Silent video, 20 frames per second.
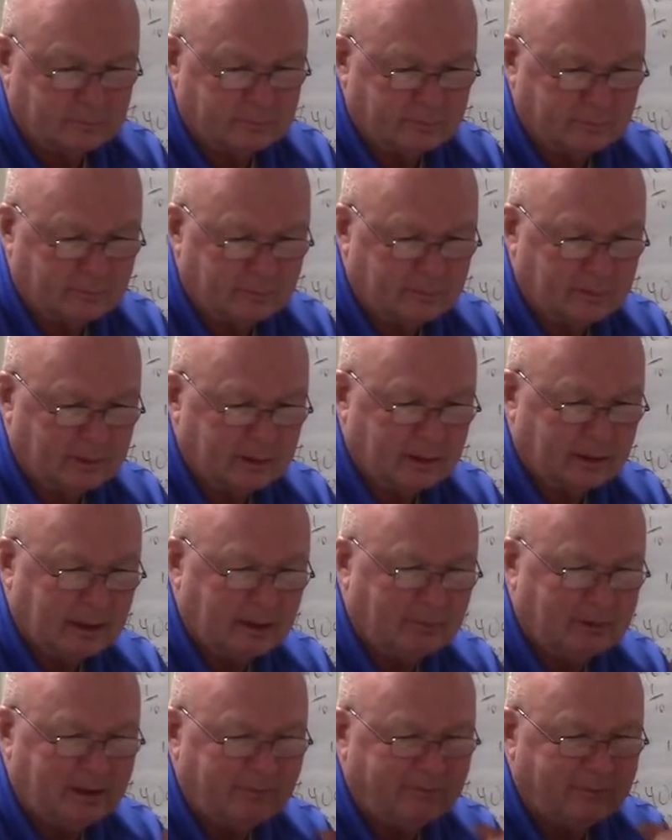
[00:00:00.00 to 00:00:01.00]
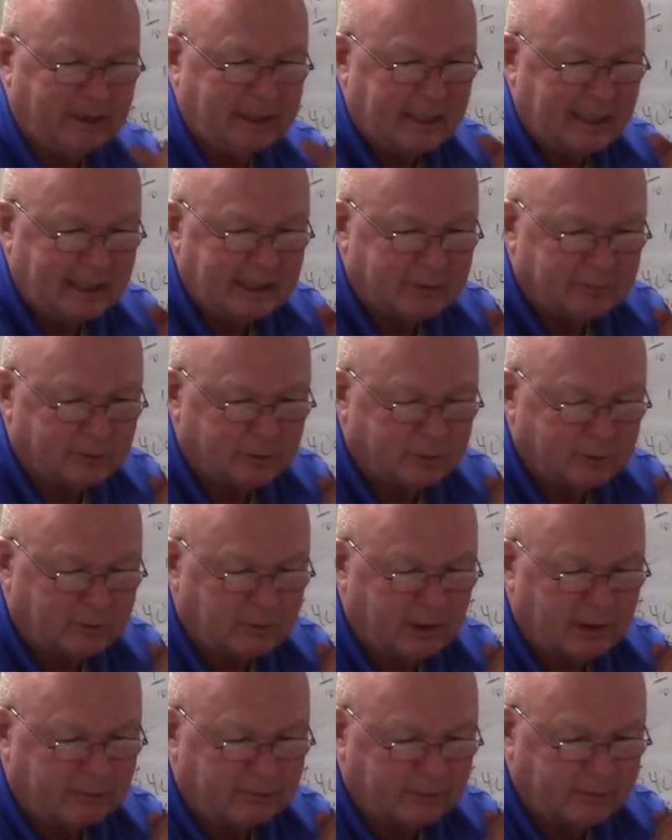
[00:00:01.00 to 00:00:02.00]
How many VAs per
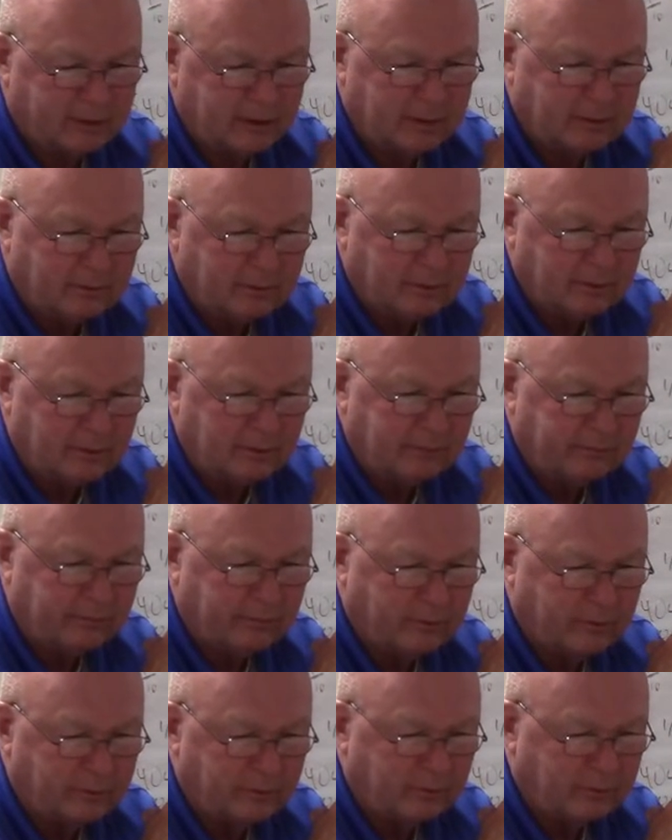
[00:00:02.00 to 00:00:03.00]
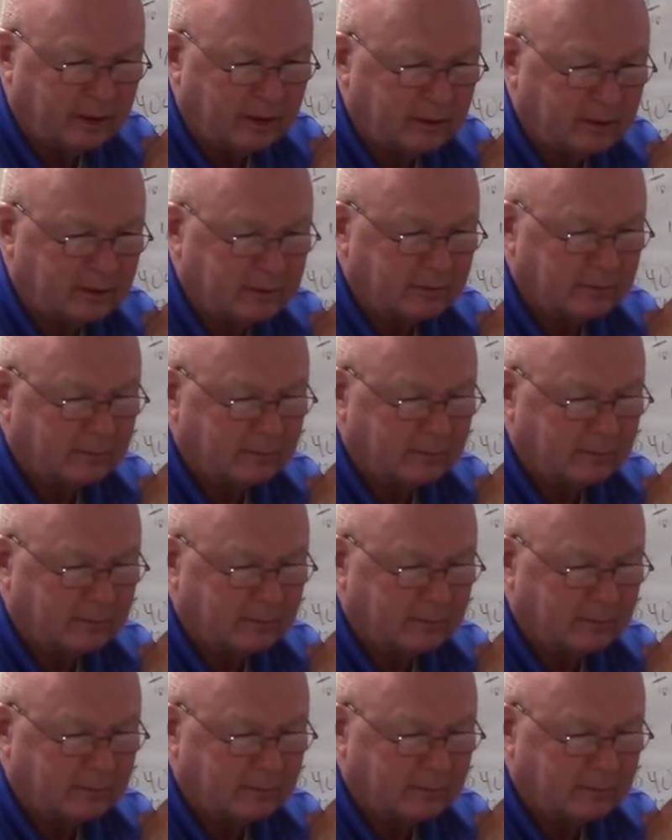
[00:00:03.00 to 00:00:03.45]
square foot for a dwelling?